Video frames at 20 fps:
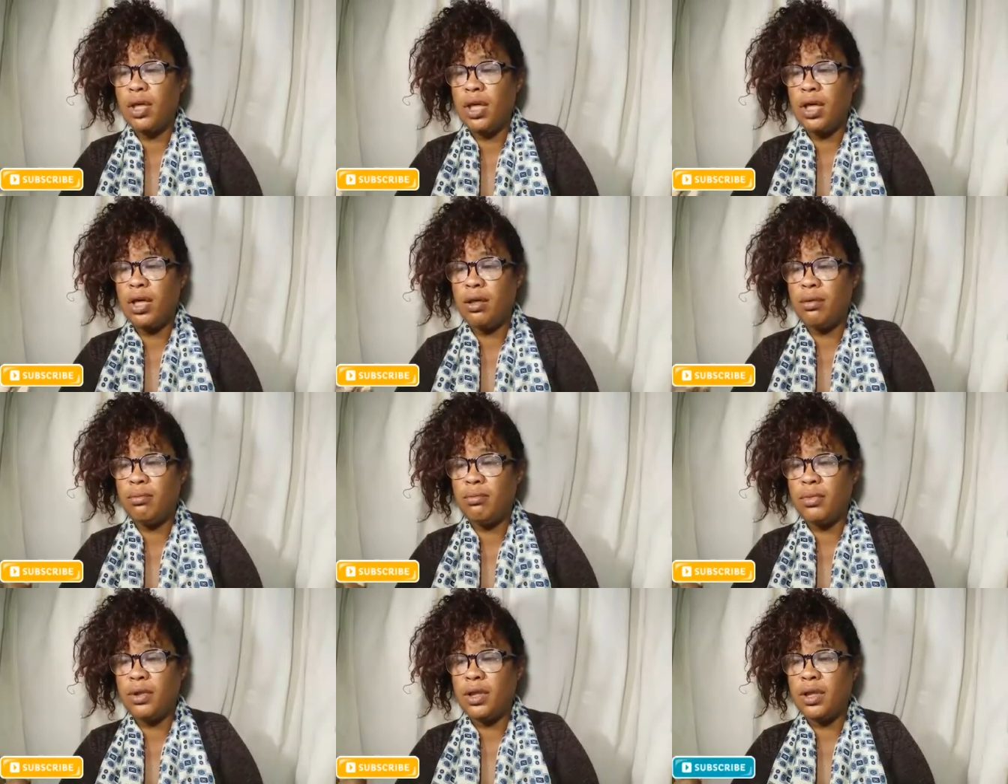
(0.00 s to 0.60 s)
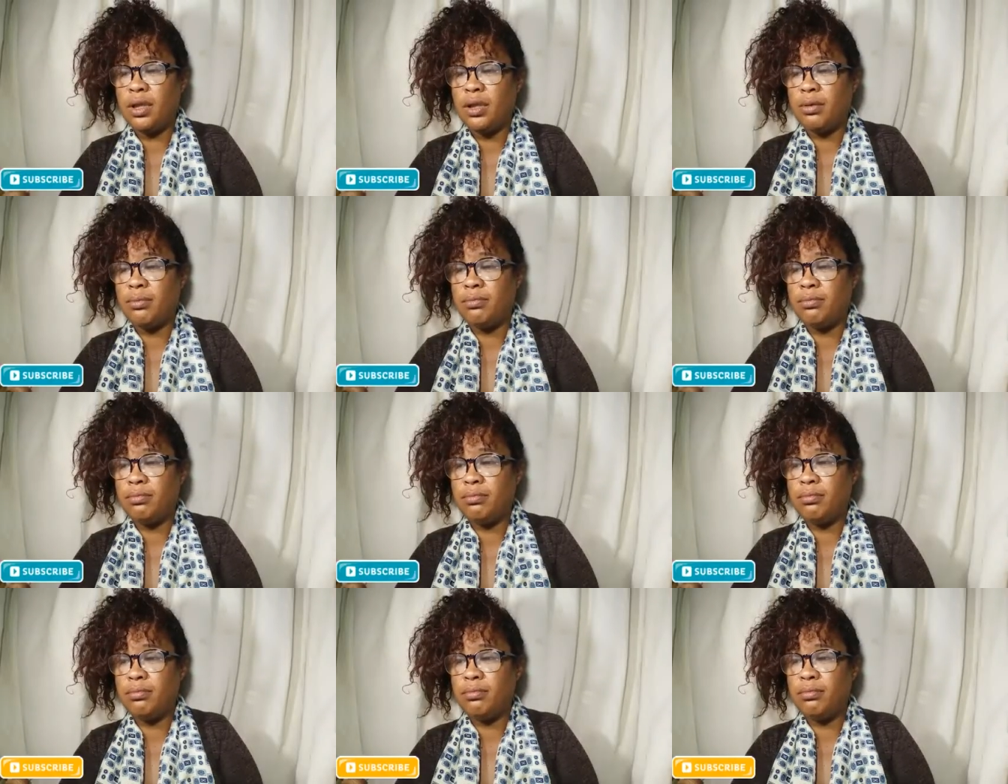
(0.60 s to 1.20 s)
um, um,
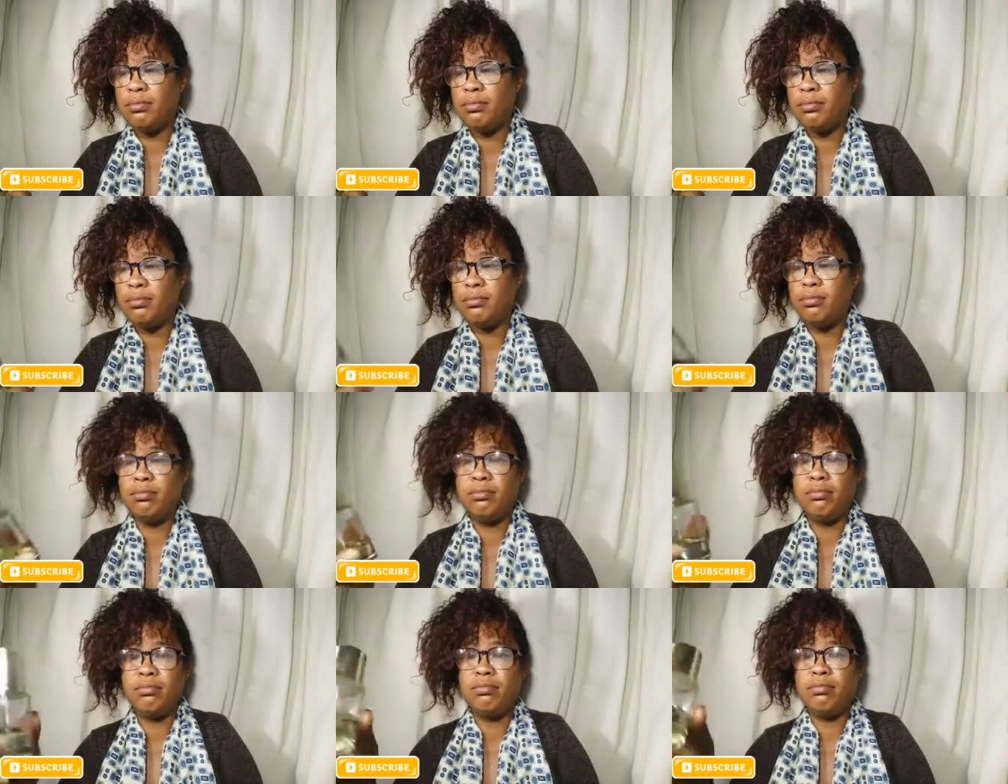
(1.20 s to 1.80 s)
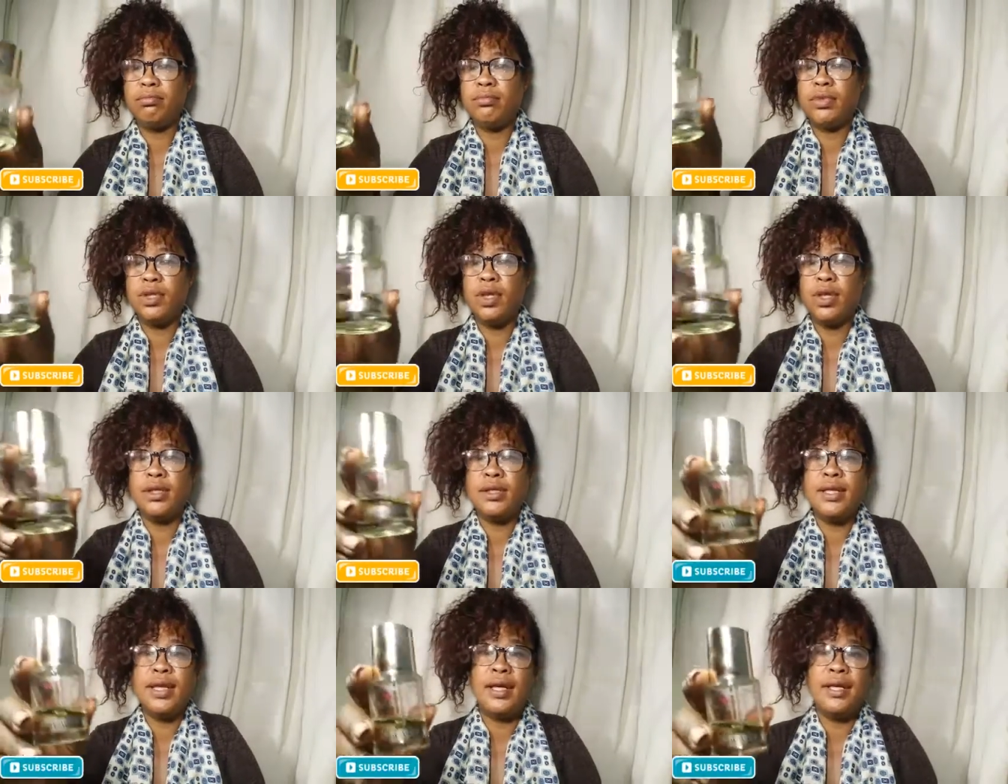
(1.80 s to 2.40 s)

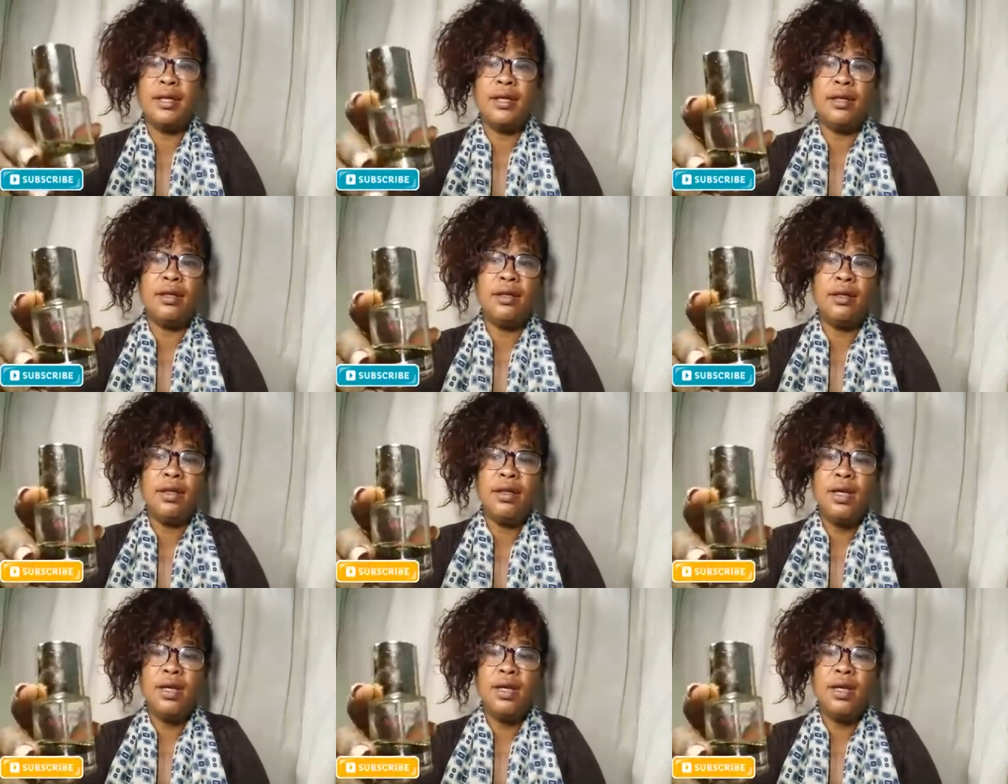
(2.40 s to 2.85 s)
container